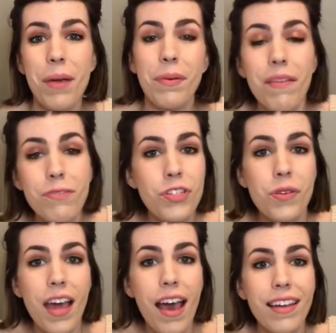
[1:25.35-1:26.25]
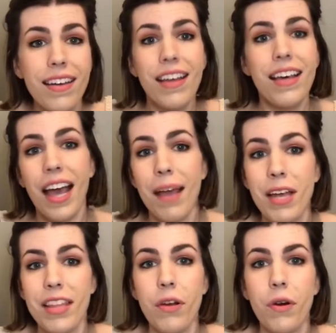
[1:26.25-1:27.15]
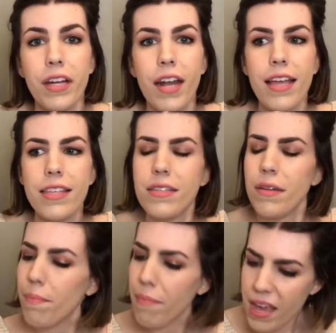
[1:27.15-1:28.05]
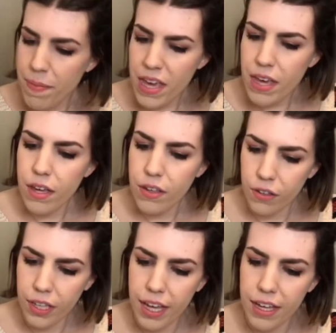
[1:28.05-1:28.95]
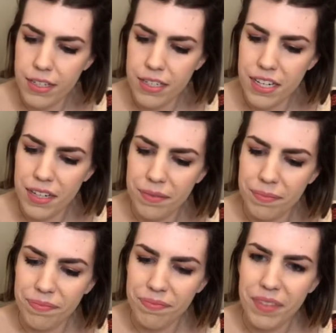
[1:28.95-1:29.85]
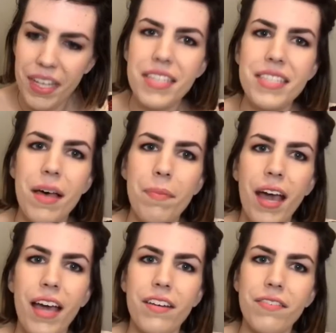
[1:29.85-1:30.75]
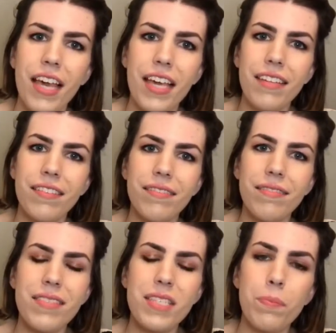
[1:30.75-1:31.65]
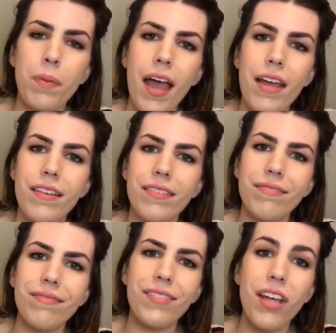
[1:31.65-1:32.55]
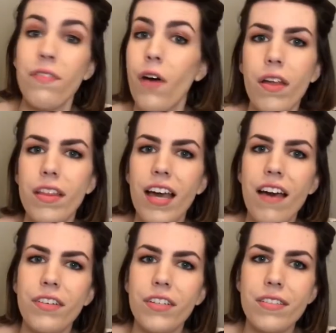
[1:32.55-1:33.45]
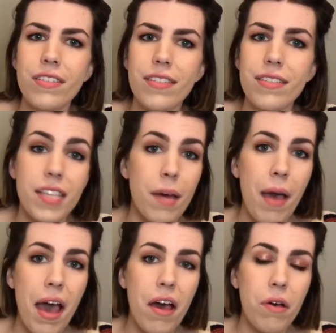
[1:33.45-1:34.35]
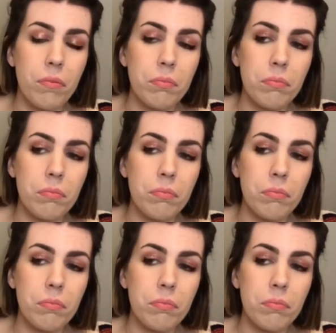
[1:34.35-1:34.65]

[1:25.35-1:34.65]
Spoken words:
I would love to do that. I'm not that organized. Maybe you'll get some kind of like spread of all the covers somehow.